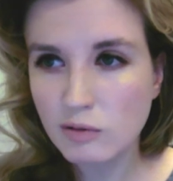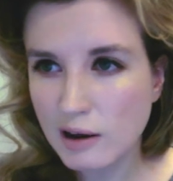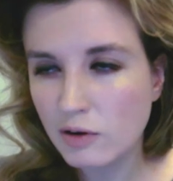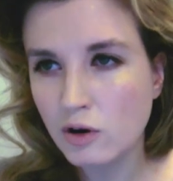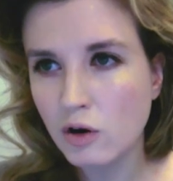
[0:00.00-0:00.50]
I
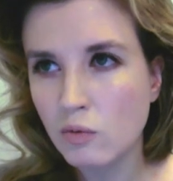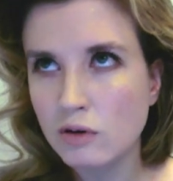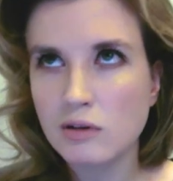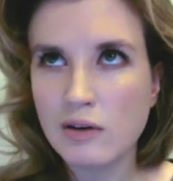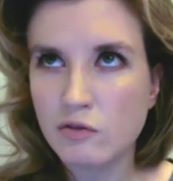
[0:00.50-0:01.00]
don't know
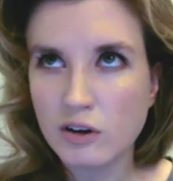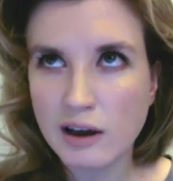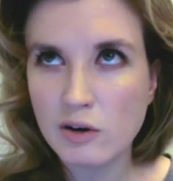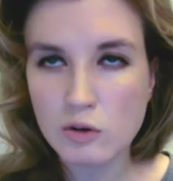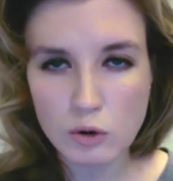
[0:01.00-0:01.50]
what, I
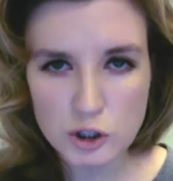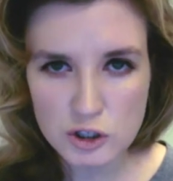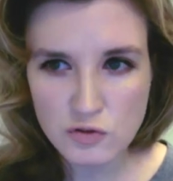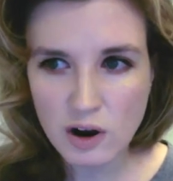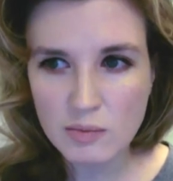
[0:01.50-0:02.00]
don't know where
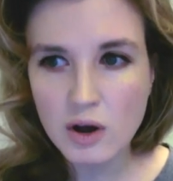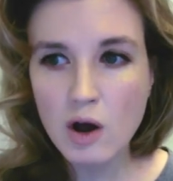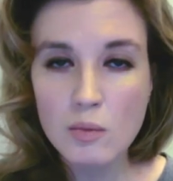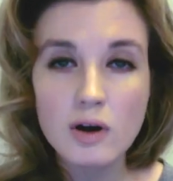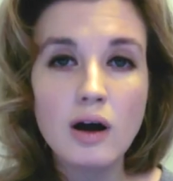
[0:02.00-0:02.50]
she's from,
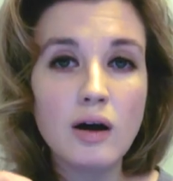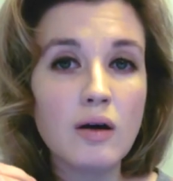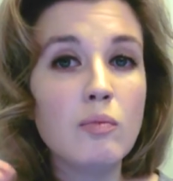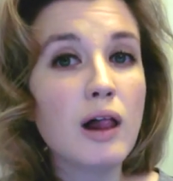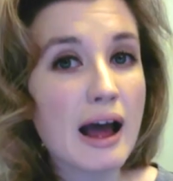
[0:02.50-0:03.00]
but a
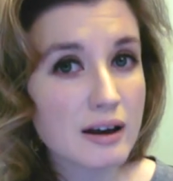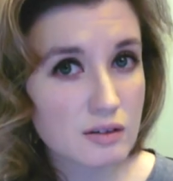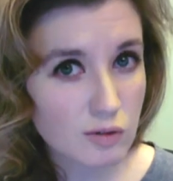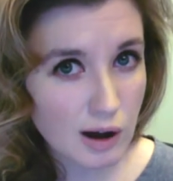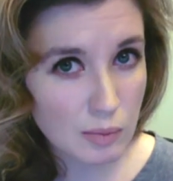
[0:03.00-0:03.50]
black
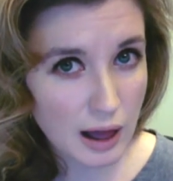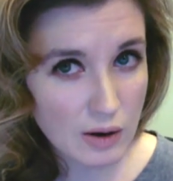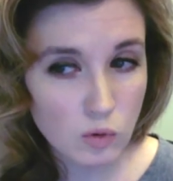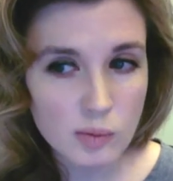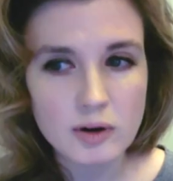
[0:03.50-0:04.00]

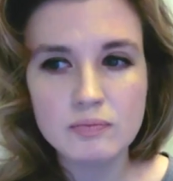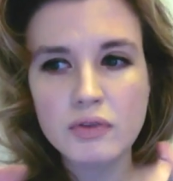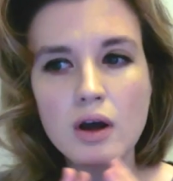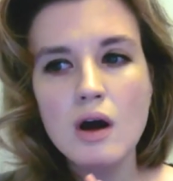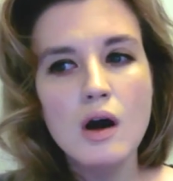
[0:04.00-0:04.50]
woman.
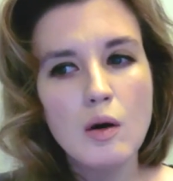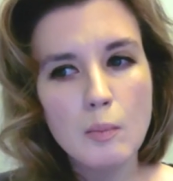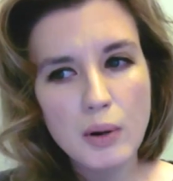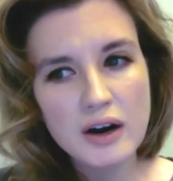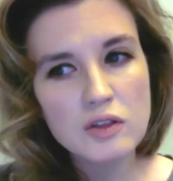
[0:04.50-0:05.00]

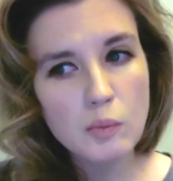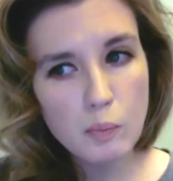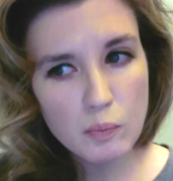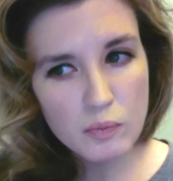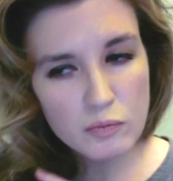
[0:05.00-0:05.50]
But
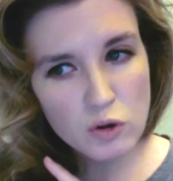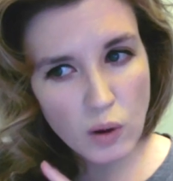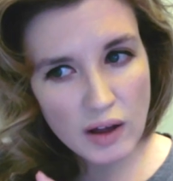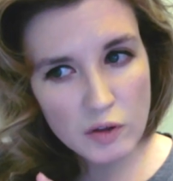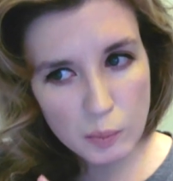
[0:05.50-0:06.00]

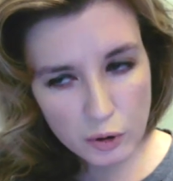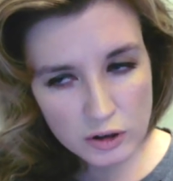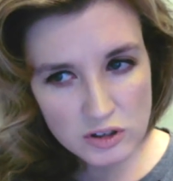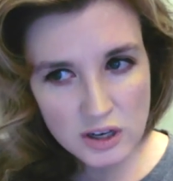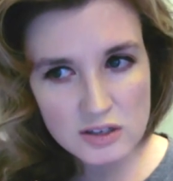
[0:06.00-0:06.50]
while in the
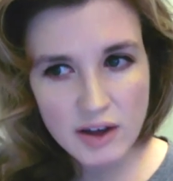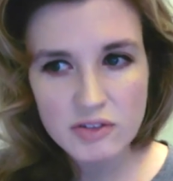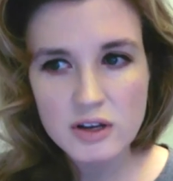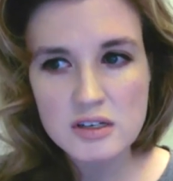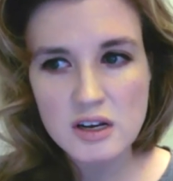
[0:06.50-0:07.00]
books his
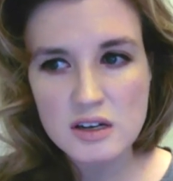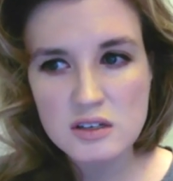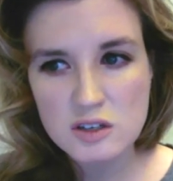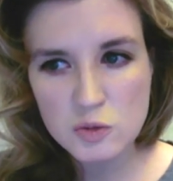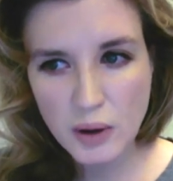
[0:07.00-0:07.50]
ethnicity
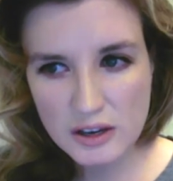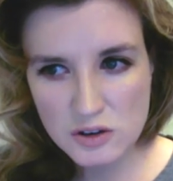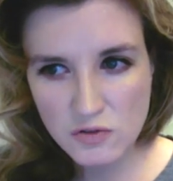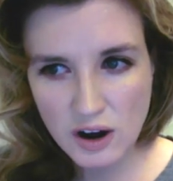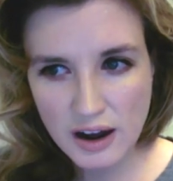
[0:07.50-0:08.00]
isn't
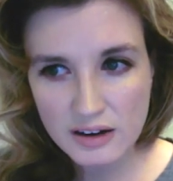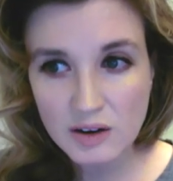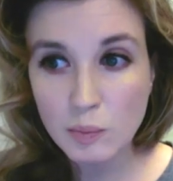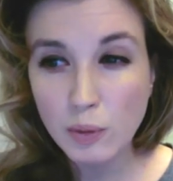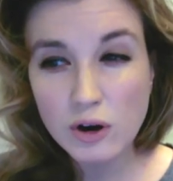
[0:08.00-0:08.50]
specified,
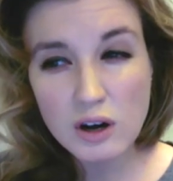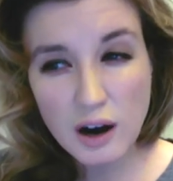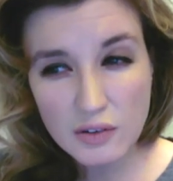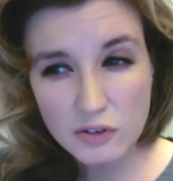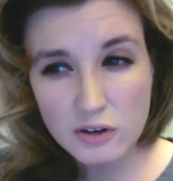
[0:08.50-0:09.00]
in book
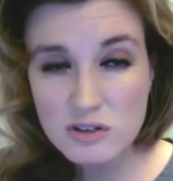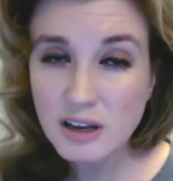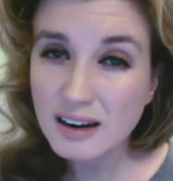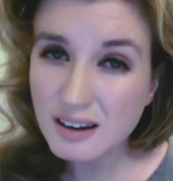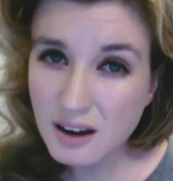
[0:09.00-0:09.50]
covers
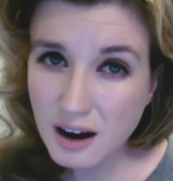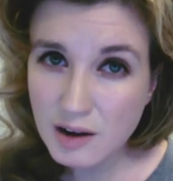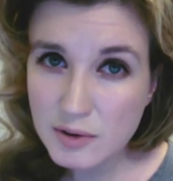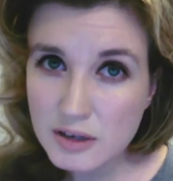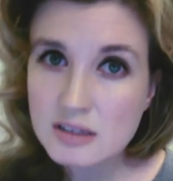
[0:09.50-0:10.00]
and in
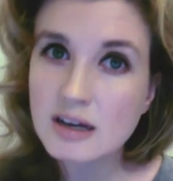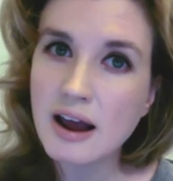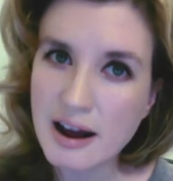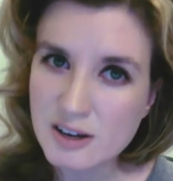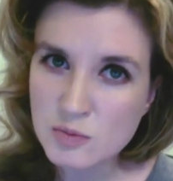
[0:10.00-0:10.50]
comics it
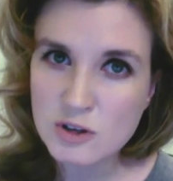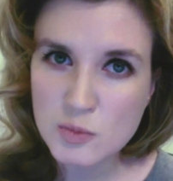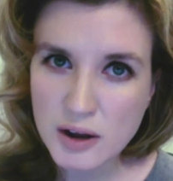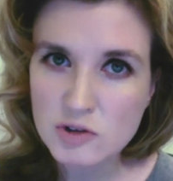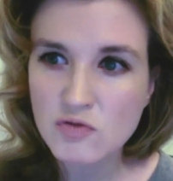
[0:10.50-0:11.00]
has been
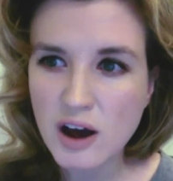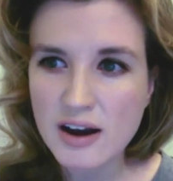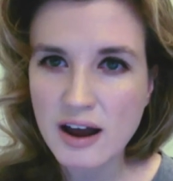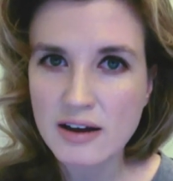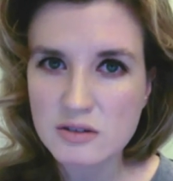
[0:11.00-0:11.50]
specified
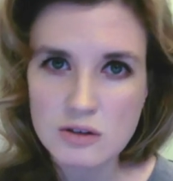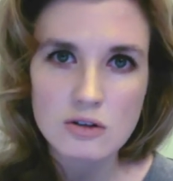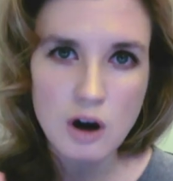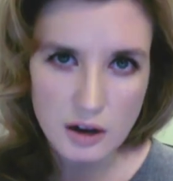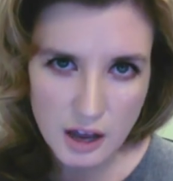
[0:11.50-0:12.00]
as
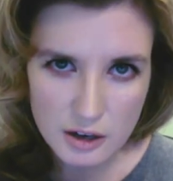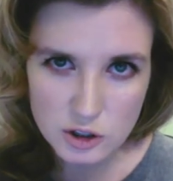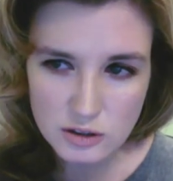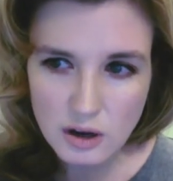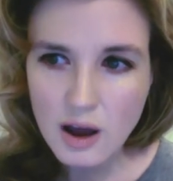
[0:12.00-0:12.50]

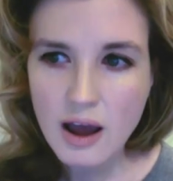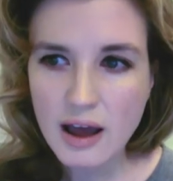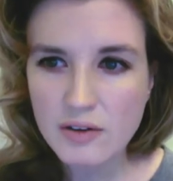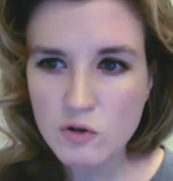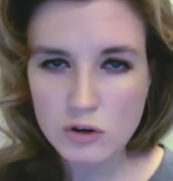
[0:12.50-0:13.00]
Caucasian,
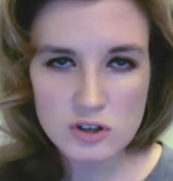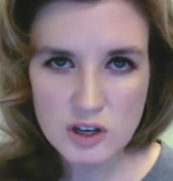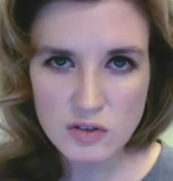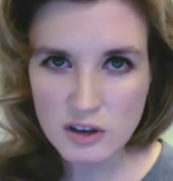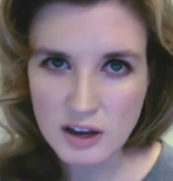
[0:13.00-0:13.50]
and of course
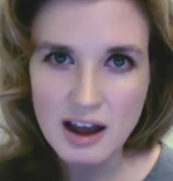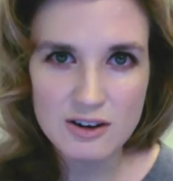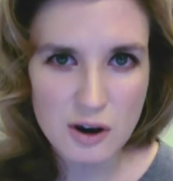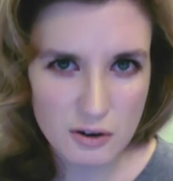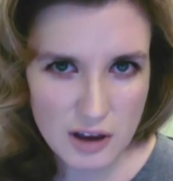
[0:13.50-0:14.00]
Stephen King had
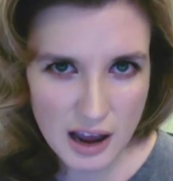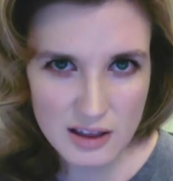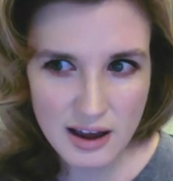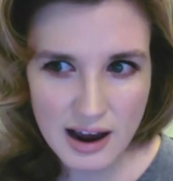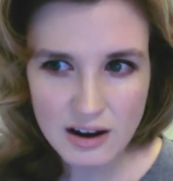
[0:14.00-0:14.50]
to okay
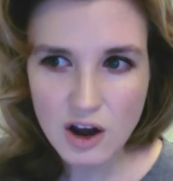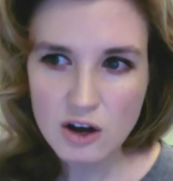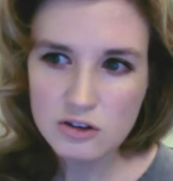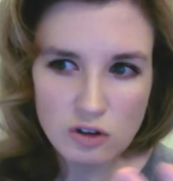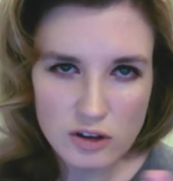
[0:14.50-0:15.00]
that,
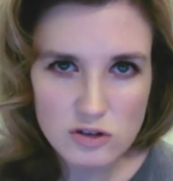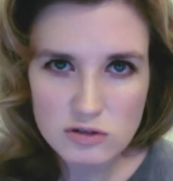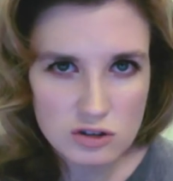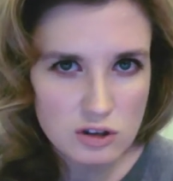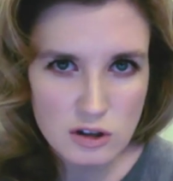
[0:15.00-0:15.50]
so
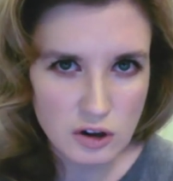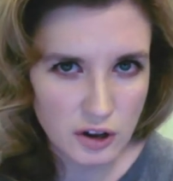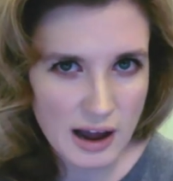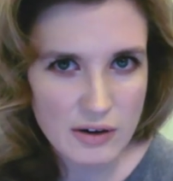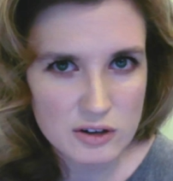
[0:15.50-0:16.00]
it's clearly
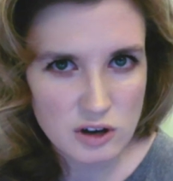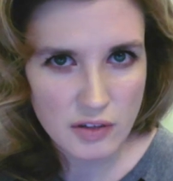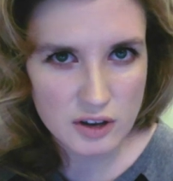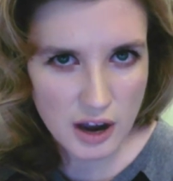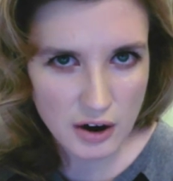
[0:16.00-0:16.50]
how he saw
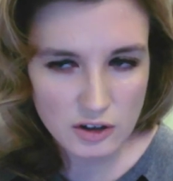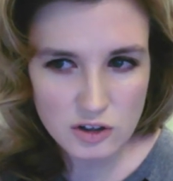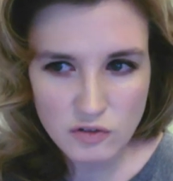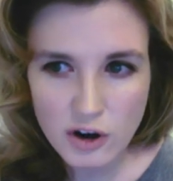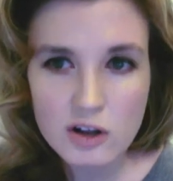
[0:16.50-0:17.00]
the character.
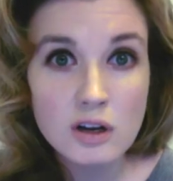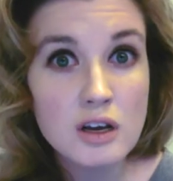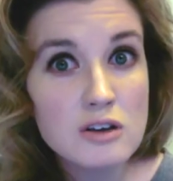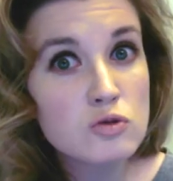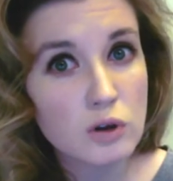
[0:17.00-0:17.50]
Very Clint
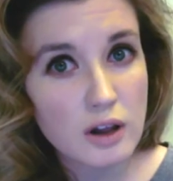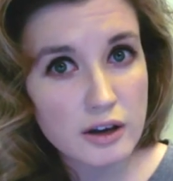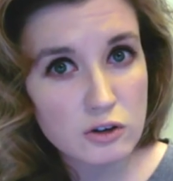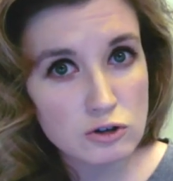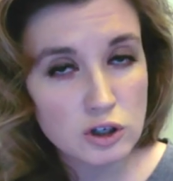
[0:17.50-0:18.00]

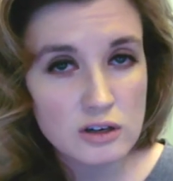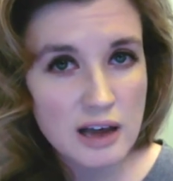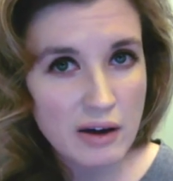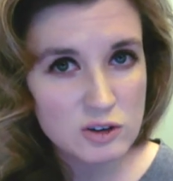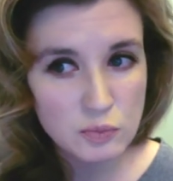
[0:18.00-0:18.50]
Eastwood-like usually is
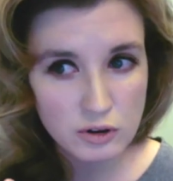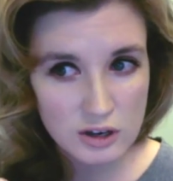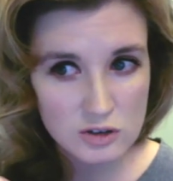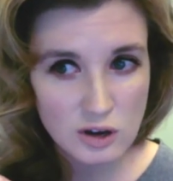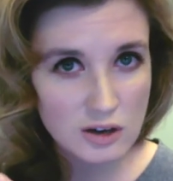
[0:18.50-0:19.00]
how
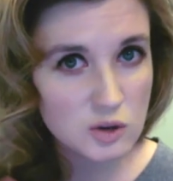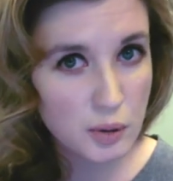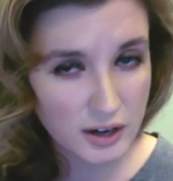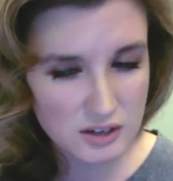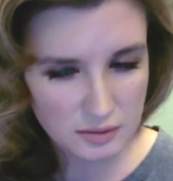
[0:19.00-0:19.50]
he's
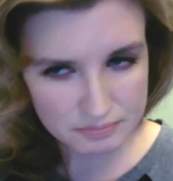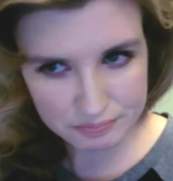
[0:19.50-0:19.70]
depicted.